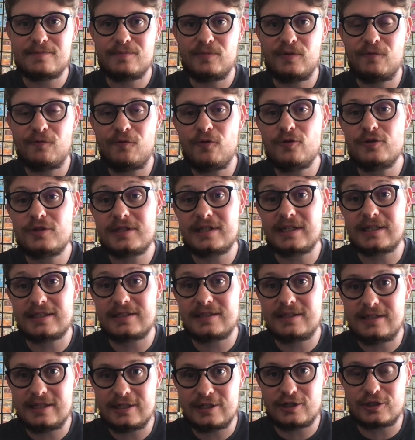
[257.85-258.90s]
the first six
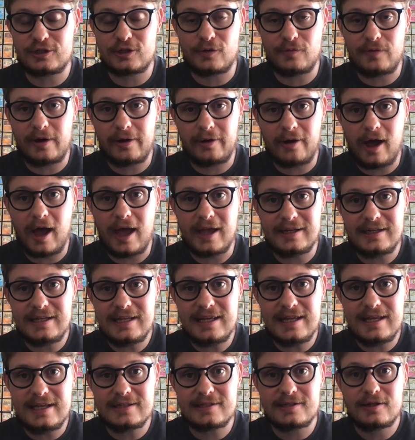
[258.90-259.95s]
digits of our
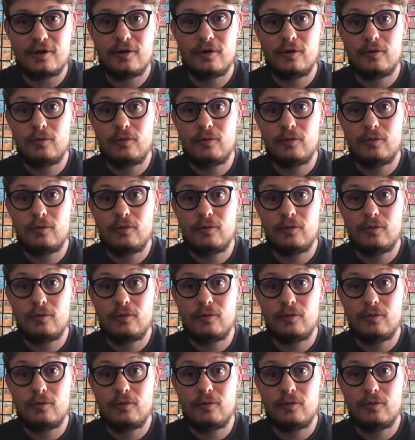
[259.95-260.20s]
IDs,